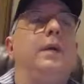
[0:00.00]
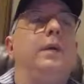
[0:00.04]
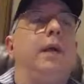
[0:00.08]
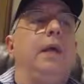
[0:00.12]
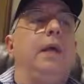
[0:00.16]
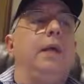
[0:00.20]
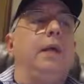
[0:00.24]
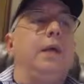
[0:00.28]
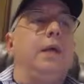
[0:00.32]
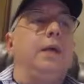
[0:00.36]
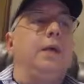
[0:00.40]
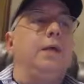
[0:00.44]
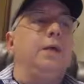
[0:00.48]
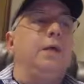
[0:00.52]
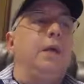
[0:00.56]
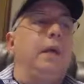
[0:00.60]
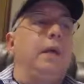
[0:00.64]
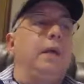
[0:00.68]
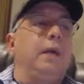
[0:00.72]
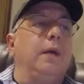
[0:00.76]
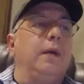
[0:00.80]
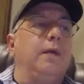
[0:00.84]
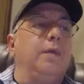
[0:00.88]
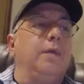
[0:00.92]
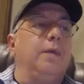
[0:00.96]
take
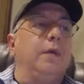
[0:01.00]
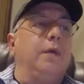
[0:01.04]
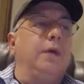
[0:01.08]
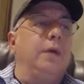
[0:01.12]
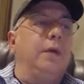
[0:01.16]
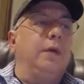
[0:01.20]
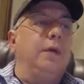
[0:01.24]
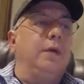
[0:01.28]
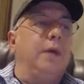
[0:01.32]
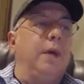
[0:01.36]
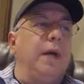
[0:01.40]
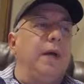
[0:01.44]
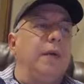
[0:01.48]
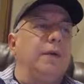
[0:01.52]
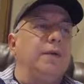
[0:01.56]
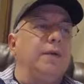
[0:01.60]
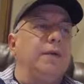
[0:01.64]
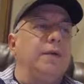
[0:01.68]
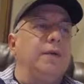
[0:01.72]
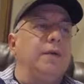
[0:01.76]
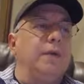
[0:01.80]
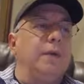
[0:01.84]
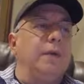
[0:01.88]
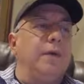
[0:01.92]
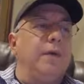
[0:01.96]
e-check if you're
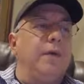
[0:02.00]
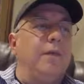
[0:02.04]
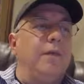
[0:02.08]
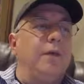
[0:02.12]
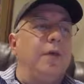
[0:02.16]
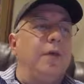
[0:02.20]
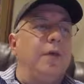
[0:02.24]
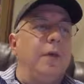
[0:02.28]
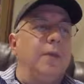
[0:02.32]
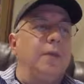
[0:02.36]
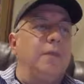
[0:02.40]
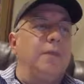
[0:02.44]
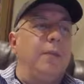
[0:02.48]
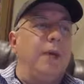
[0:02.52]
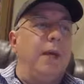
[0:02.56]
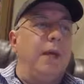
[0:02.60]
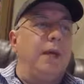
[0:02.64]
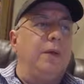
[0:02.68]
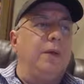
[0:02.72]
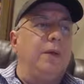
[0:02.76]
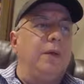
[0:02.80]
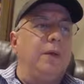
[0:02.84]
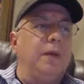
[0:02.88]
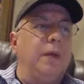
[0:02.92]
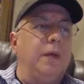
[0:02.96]
U.S. If you have a U.S.
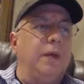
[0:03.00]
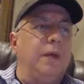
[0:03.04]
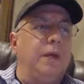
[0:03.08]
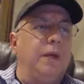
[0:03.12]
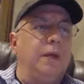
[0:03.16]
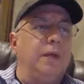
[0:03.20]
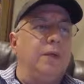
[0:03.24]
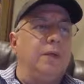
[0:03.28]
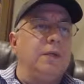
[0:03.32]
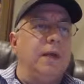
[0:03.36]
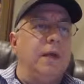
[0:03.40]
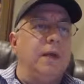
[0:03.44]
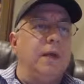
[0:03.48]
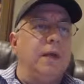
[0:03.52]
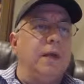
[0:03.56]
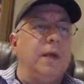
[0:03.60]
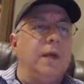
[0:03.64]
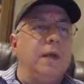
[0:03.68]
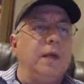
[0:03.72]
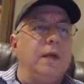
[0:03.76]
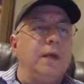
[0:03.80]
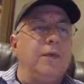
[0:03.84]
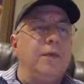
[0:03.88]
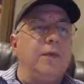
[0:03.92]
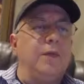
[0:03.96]
bank, you can take an e-check,
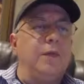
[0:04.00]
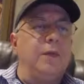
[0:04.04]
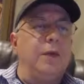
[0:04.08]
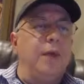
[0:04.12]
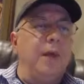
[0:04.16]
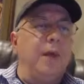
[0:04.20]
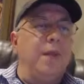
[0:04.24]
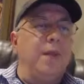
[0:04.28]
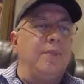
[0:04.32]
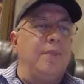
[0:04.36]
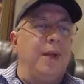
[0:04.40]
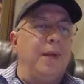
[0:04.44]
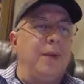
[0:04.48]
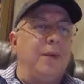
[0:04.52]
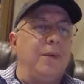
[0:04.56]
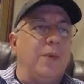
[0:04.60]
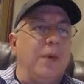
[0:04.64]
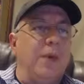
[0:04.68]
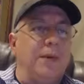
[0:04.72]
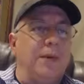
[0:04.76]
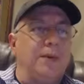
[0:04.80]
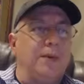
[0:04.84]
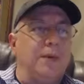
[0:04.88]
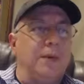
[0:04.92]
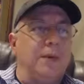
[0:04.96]
and if you're not, bank
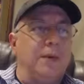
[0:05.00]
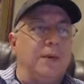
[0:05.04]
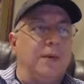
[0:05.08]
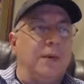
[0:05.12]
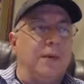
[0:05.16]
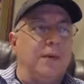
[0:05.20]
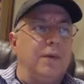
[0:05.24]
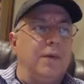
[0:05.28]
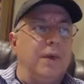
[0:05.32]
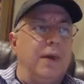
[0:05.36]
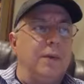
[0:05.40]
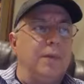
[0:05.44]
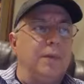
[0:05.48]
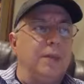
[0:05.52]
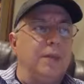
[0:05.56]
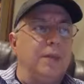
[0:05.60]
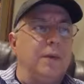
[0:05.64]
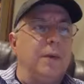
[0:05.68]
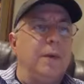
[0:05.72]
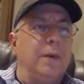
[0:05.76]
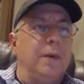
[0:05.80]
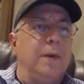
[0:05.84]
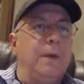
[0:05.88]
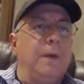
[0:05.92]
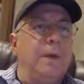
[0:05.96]
wire is the only other
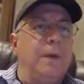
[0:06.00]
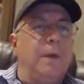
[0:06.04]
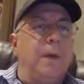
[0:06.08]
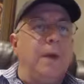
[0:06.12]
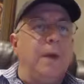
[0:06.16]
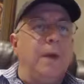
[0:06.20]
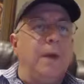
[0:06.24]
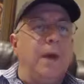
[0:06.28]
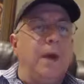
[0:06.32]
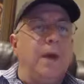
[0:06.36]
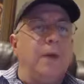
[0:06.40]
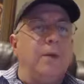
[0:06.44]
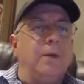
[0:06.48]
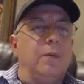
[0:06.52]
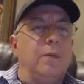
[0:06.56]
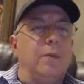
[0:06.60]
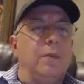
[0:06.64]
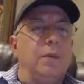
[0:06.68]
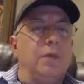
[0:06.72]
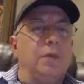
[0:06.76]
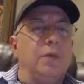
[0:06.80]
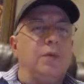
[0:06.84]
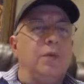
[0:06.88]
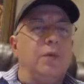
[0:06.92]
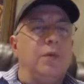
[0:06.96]
option. Now
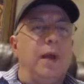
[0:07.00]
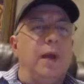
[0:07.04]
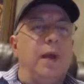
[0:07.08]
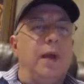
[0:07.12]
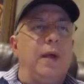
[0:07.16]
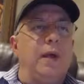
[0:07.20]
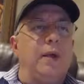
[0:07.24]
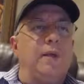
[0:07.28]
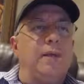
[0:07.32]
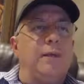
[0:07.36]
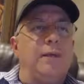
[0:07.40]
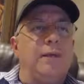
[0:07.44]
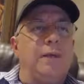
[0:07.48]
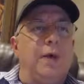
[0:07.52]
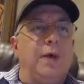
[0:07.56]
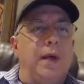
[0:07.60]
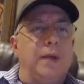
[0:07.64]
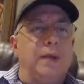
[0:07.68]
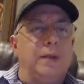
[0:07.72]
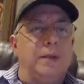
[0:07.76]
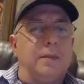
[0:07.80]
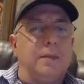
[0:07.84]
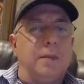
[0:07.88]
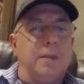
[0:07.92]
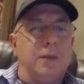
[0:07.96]
we're trying to
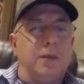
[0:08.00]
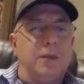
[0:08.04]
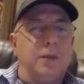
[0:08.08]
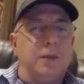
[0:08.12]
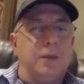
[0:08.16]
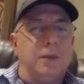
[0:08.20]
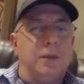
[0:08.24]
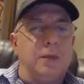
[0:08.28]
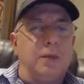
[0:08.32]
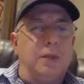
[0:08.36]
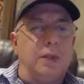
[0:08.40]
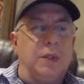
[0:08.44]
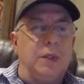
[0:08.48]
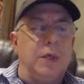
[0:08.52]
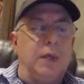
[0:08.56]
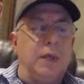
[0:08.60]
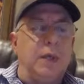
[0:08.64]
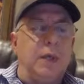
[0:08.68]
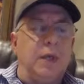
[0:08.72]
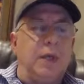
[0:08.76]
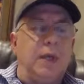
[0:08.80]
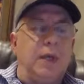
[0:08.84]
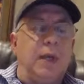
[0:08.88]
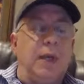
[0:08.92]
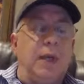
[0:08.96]
find some other
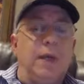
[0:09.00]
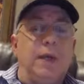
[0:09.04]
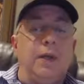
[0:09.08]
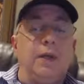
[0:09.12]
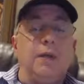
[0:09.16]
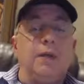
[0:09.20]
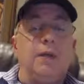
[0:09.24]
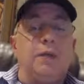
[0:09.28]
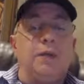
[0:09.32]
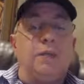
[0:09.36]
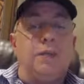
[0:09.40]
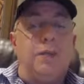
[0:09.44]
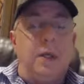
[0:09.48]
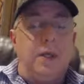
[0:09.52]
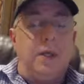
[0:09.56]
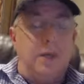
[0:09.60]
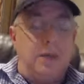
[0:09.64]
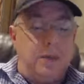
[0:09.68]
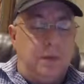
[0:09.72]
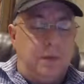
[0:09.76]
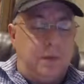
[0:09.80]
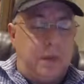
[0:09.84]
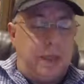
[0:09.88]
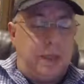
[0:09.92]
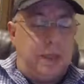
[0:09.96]
solution. Now here's the
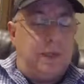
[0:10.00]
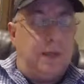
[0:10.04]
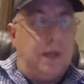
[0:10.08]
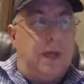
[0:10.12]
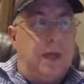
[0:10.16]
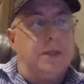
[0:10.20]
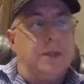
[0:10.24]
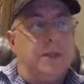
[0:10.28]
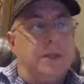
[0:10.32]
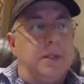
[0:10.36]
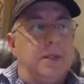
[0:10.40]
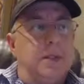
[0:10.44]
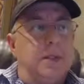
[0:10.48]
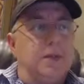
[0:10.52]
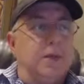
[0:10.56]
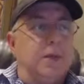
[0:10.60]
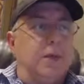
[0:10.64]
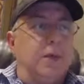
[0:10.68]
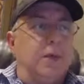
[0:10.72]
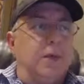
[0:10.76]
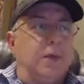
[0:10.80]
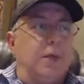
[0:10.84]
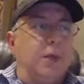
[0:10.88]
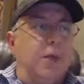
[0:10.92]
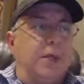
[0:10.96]
here's the reason. Actually, this is a
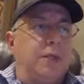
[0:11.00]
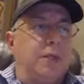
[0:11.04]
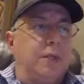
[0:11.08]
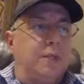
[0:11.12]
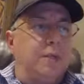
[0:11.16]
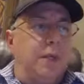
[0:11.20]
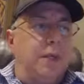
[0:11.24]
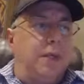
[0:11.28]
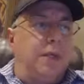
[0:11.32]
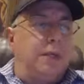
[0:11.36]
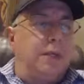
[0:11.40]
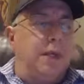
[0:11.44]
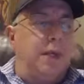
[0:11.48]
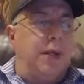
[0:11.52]
good question because it